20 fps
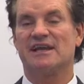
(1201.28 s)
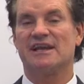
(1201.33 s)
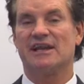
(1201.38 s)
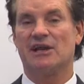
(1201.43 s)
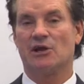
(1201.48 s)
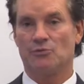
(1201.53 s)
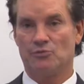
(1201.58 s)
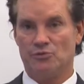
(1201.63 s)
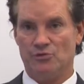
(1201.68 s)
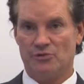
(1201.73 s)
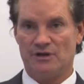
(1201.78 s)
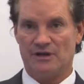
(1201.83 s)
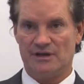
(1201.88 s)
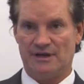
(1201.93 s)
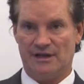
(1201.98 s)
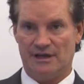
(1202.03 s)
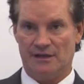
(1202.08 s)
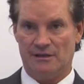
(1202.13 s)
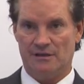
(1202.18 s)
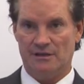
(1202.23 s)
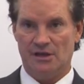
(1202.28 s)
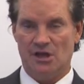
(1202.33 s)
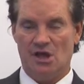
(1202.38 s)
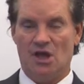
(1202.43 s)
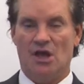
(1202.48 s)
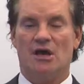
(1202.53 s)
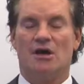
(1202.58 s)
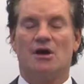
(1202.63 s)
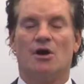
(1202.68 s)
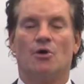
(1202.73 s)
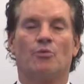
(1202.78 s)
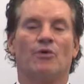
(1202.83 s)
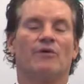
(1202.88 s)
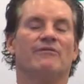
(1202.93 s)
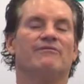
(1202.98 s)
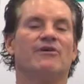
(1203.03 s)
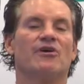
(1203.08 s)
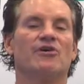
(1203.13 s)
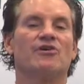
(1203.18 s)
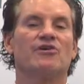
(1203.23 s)
getting a root canal. We're
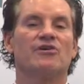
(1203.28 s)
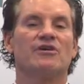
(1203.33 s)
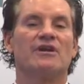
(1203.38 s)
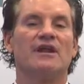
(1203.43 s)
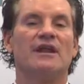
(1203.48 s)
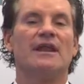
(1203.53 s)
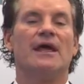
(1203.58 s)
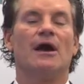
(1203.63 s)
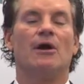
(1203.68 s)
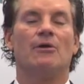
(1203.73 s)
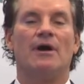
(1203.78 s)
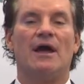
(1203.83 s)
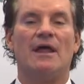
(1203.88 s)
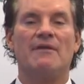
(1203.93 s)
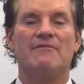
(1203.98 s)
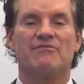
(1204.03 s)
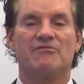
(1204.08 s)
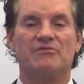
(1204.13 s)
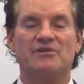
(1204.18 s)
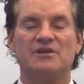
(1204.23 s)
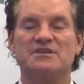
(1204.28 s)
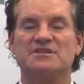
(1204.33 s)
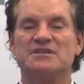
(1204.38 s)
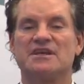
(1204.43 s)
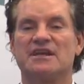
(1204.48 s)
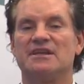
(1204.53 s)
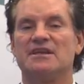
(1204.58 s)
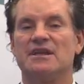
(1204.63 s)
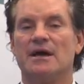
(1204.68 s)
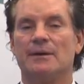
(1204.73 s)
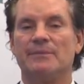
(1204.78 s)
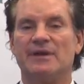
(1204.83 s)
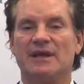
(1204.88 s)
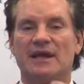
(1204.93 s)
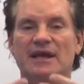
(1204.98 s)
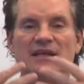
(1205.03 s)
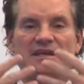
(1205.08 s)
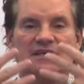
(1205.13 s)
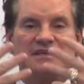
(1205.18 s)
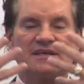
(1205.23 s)
very good at now at freezing and numbing
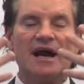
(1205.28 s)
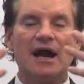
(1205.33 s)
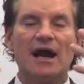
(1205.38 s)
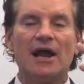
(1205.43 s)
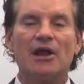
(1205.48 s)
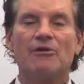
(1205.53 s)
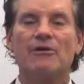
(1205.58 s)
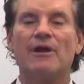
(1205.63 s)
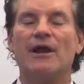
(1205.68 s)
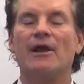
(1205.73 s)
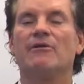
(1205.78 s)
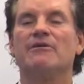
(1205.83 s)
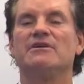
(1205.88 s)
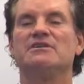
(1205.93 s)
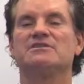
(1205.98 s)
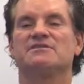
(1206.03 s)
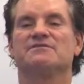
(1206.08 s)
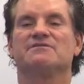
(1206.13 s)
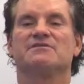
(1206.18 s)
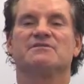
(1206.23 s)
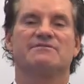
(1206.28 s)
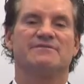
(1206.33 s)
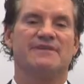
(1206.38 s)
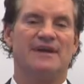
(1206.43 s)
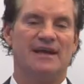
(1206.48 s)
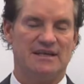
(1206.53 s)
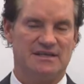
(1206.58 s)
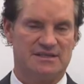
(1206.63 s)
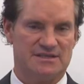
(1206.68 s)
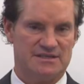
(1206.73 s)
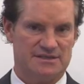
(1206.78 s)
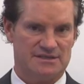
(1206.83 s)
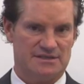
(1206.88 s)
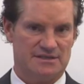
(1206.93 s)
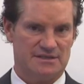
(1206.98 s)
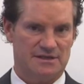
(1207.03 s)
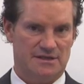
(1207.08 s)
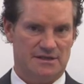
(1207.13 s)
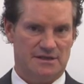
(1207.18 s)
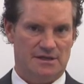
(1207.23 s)
entire areas of the face,
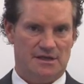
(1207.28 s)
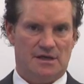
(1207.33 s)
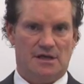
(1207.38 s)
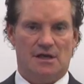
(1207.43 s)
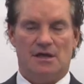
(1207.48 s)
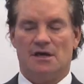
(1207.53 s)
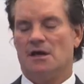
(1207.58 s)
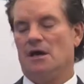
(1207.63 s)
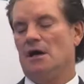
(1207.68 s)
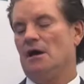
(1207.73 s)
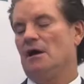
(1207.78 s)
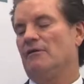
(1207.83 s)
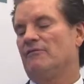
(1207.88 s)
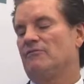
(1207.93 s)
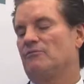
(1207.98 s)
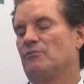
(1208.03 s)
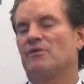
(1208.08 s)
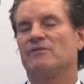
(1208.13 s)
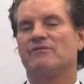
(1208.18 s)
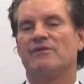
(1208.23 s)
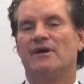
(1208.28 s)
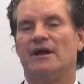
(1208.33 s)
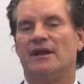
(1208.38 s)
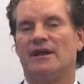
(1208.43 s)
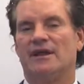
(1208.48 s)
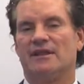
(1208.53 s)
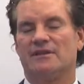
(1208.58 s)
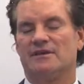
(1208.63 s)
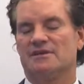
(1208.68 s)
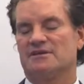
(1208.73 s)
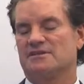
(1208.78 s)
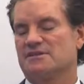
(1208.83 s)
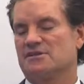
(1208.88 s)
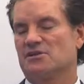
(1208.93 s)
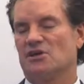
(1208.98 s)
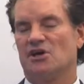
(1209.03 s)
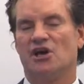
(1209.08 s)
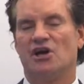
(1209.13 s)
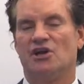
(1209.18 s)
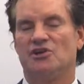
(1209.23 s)
providing this
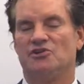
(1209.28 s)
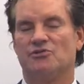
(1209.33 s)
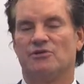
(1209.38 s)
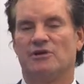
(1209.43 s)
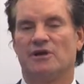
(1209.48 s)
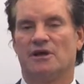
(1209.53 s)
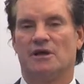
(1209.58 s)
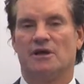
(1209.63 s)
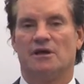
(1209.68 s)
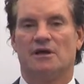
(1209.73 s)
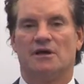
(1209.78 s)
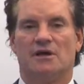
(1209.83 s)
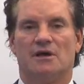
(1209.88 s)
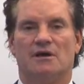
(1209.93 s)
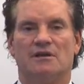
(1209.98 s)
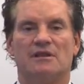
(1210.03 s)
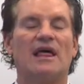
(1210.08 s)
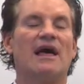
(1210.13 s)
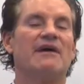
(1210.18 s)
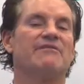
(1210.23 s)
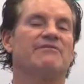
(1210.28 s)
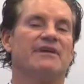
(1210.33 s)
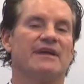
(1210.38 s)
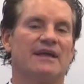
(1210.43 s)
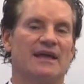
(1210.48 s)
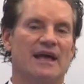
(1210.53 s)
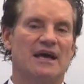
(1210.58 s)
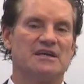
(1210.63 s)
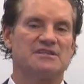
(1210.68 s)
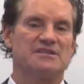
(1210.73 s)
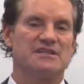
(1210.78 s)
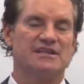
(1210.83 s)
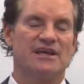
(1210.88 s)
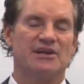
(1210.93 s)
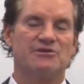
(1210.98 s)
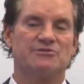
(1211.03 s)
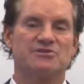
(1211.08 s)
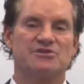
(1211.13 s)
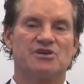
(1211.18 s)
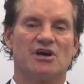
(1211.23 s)
during laughing gas and
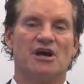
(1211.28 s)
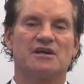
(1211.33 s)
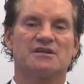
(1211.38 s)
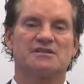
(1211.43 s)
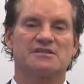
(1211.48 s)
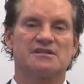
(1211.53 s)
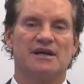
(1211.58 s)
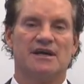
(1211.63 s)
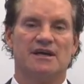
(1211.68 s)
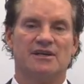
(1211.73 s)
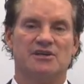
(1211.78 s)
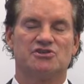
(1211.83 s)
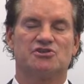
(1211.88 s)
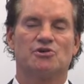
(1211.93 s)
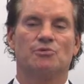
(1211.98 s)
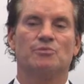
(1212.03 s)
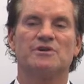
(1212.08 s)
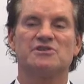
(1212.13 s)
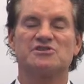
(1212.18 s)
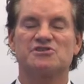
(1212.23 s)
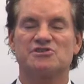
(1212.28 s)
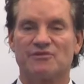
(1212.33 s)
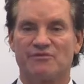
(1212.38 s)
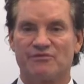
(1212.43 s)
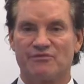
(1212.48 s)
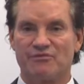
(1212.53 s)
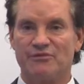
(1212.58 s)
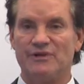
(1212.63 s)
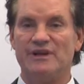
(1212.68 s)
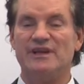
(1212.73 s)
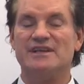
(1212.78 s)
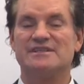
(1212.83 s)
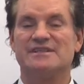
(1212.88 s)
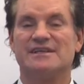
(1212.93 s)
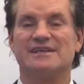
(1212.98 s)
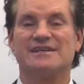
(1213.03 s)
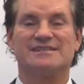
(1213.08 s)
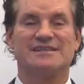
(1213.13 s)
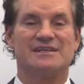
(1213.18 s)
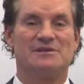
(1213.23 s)
nitrous oxide. So once the
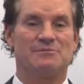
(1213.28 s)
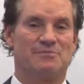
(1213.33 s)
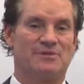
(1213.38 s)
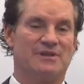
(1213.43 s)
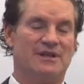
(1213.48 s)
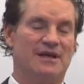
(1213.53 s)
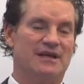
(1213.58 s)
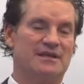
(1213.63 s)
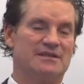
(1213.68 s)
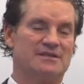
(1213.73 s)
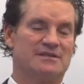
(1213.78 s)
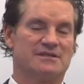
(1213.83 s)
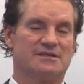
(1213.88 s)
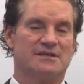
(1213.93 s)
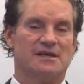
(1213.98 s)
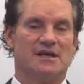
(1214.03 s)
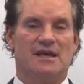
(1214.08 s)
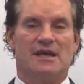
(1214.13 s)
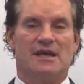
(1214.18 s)
freezing's in place,